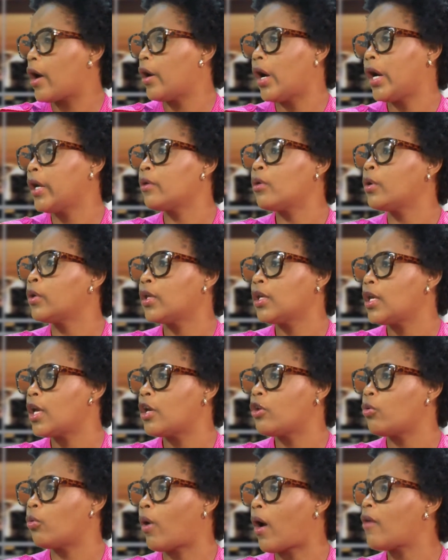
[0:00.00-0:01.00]
I don't want to hear
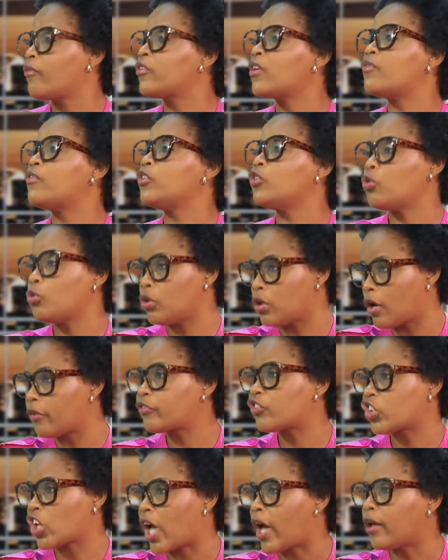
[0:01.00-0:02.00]
you. I've given you enough
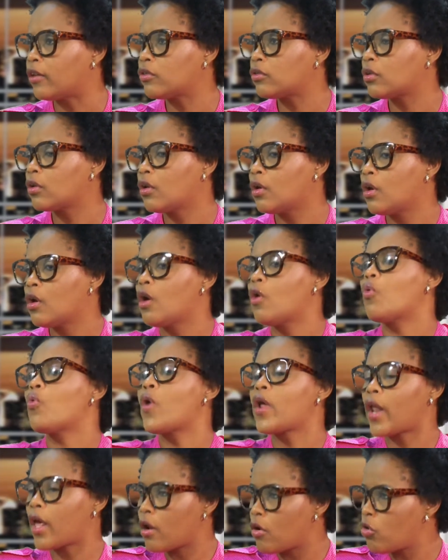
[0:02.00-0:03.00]
chance.
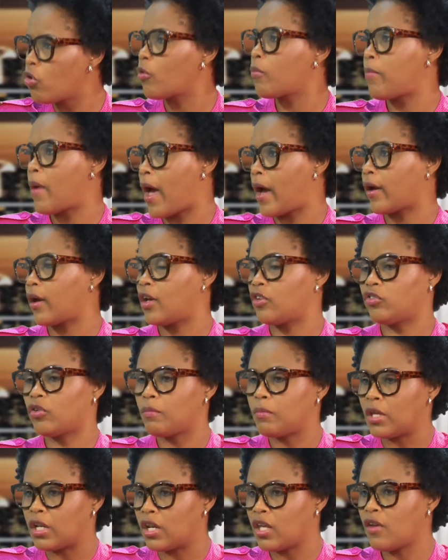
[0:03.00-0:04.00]
When I look back as a
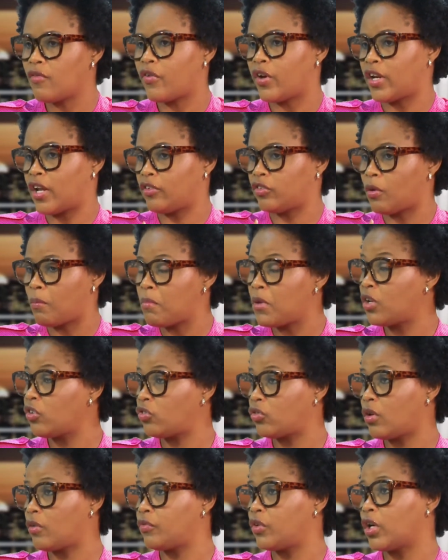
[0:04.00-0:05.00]
believer and as a
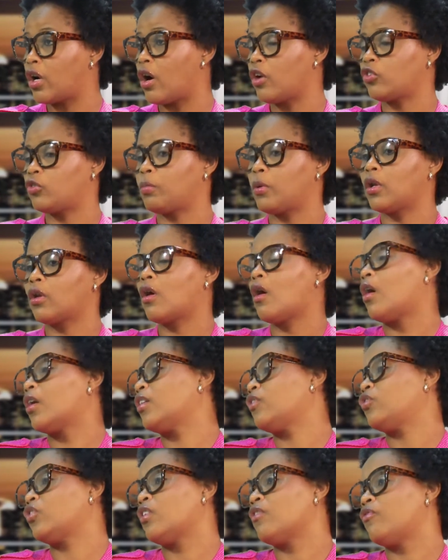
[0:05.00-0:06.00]
minister of the gospel, God
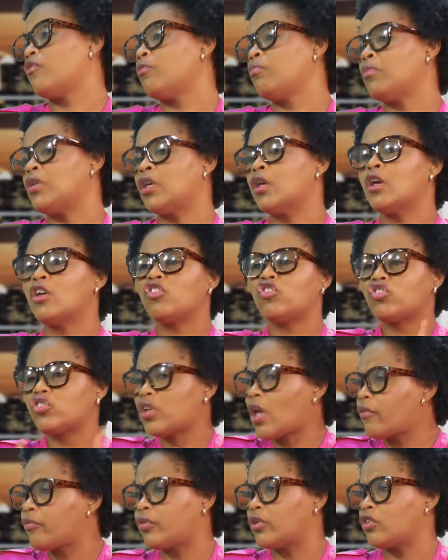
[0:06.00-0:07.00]
has given me
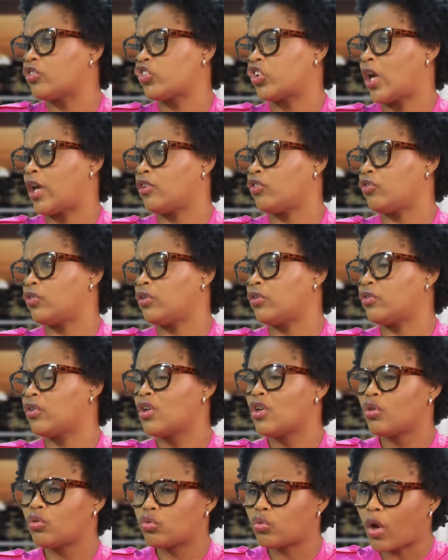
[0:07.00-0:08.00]
several chances.
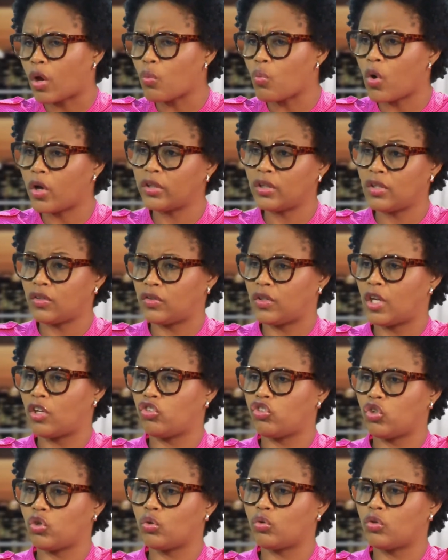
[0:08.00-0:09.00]
So I want this
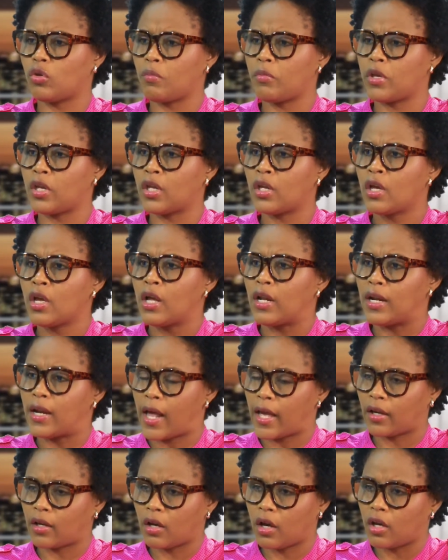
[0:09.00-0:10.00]
NGO to be
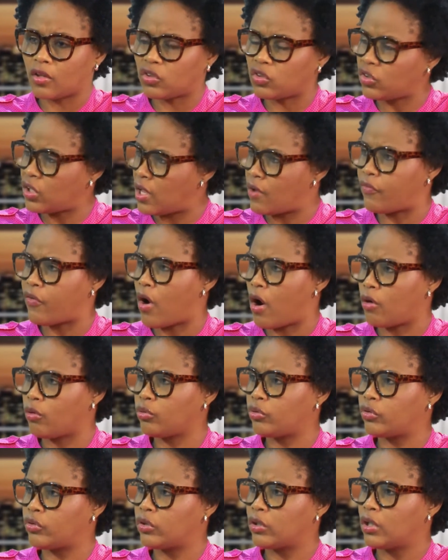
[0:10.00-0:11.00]
like a safe
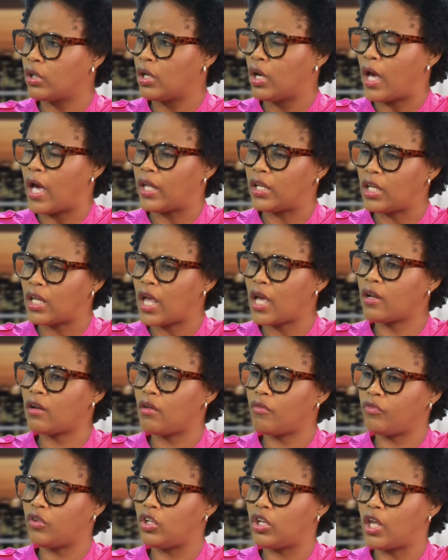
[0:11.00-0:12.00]
house. At the end
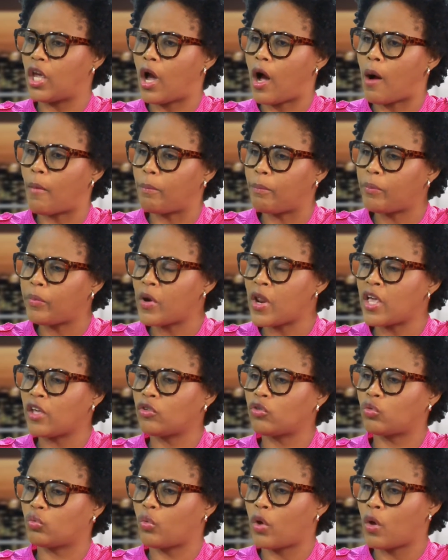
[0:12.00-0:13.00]
of the day, a
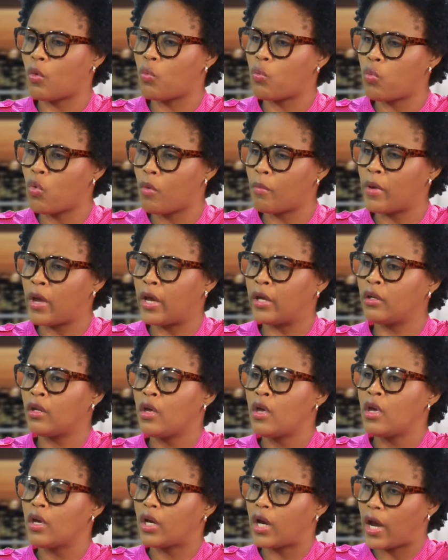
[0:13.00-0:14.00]
place where women
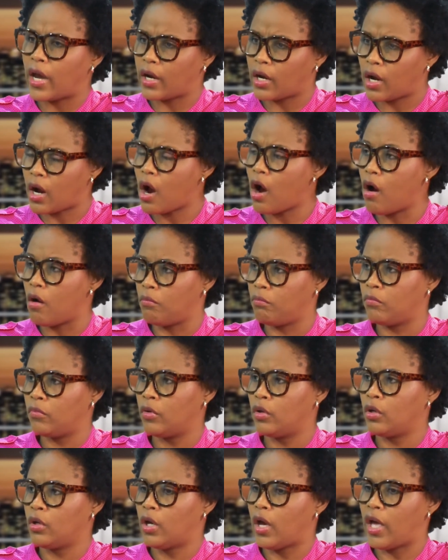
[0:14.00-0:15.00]
can come
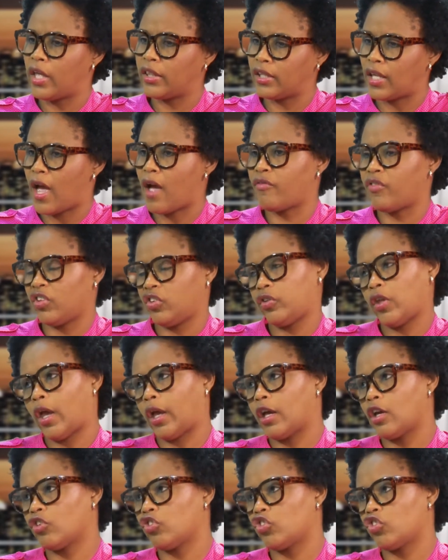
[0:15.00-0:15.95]
and have a second